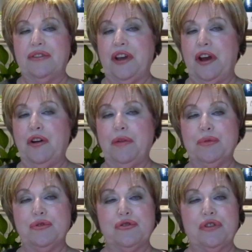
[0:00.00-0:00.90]

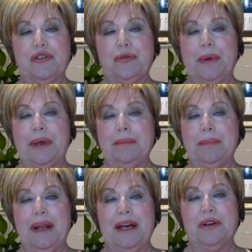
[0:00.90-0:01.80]
terrible stress being
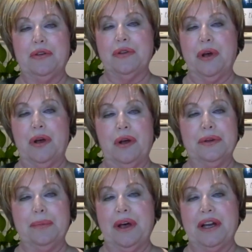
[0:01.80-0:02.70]
played on
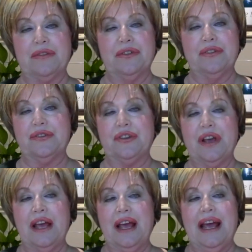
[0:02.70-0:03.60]
the migrants
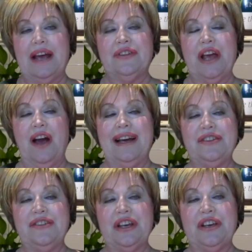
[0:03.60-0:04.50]
as the
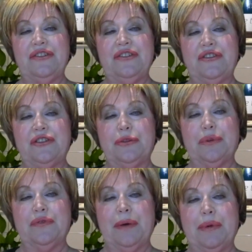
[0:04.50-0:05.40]
IT system
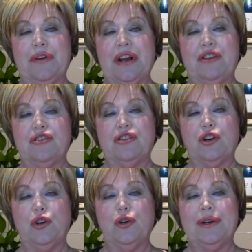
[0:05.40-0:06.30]
of
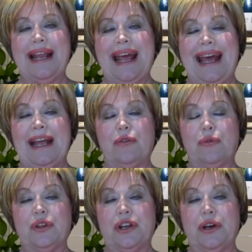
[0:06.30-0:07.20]
immigration couldn't
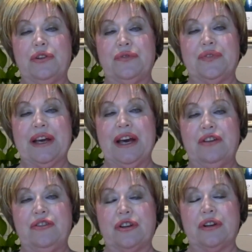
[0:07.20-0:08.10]
handle the
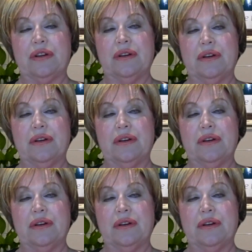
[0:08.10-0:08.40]
notification.